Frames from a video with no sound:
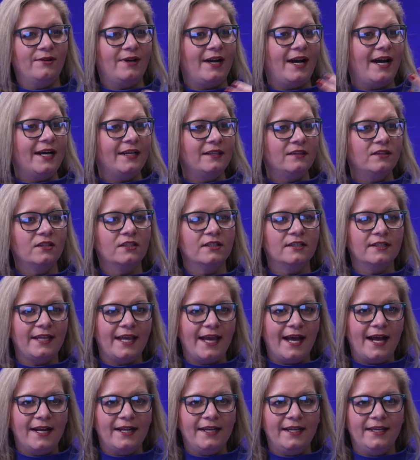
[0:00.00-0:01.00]
I look
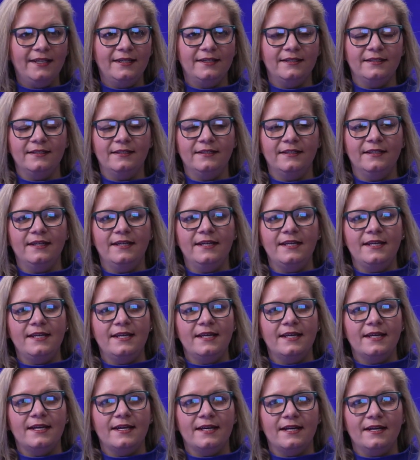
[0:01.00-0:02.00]
at it
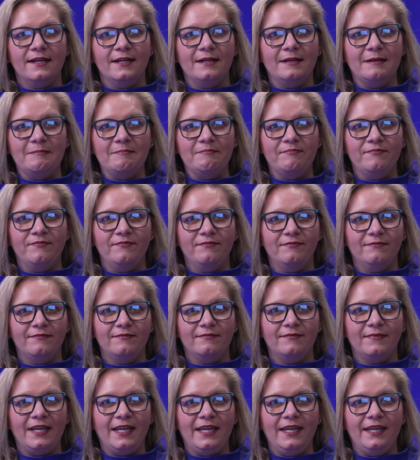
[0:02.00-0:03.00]
and
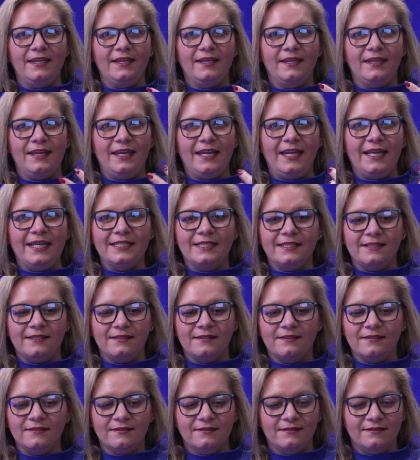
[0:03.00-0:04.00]

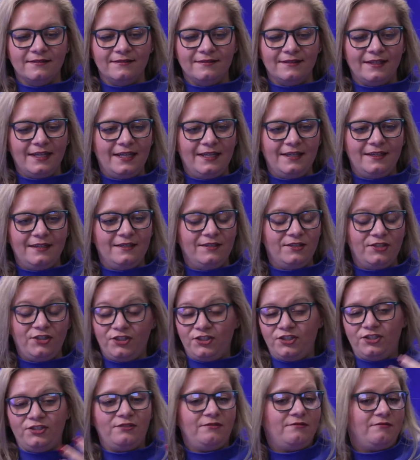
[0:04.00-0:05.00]
it's
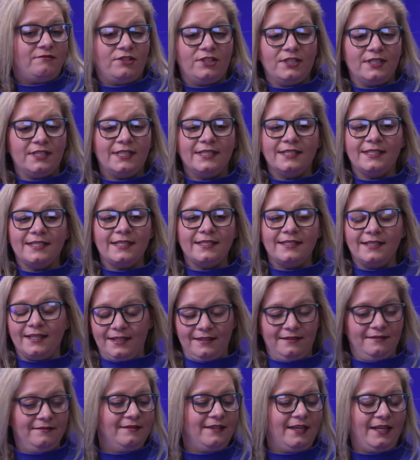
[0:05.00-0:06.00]
just as I
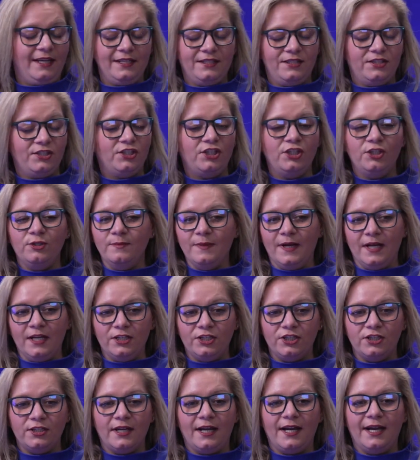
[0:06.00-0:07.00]
said, it's too
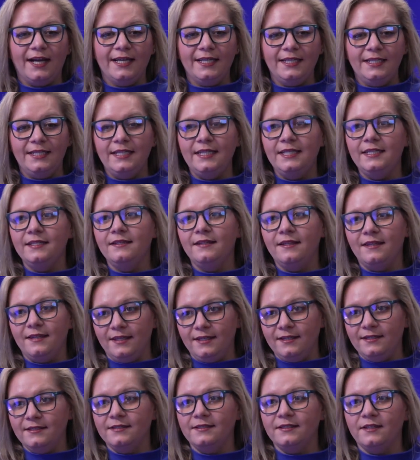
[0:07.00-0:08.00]
much. I need
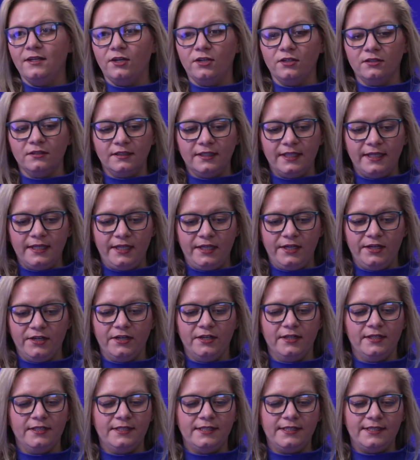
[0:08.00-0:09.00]
things that are
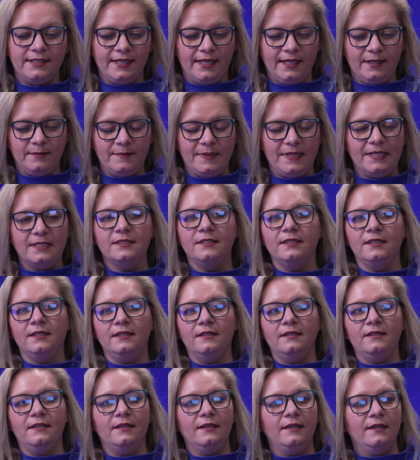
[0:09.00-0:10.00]
linear and
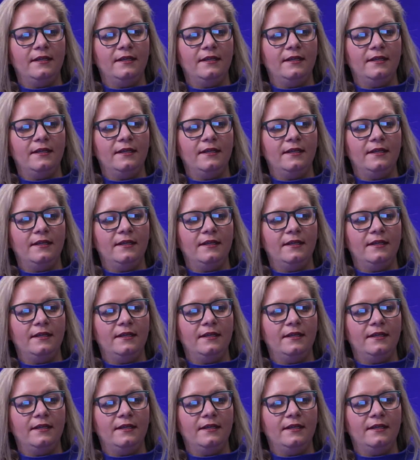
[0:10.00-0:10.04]
segmented.